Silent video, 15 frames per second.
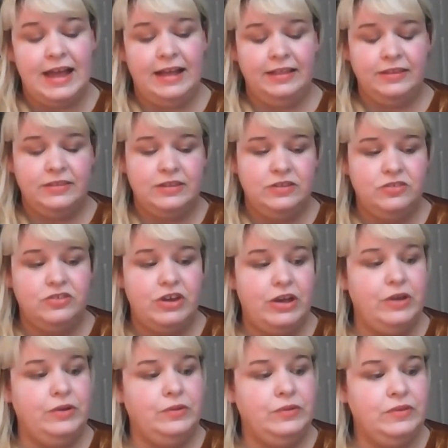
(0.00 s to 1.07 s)
Allison
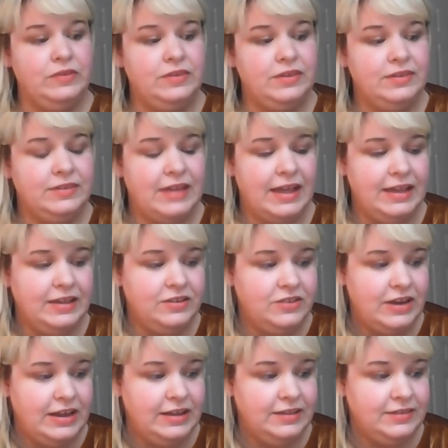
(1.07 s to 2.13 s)
Jones, Saya
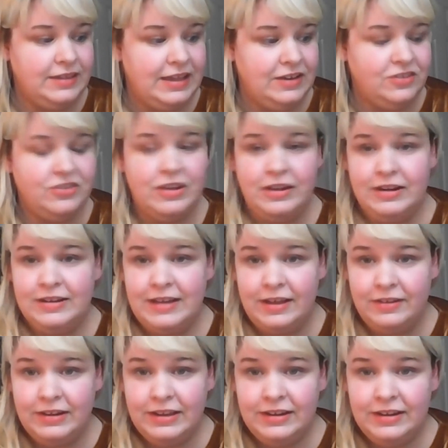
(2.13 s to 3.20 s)
Jenks, and Shauna
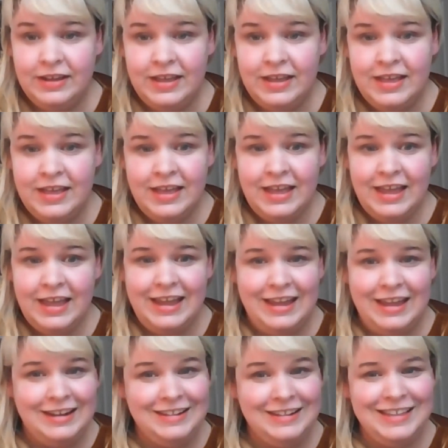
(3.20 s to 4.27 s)
Downing,
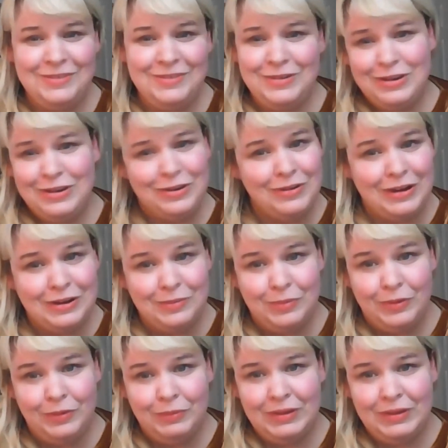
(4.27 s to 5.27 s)
and they were incredible.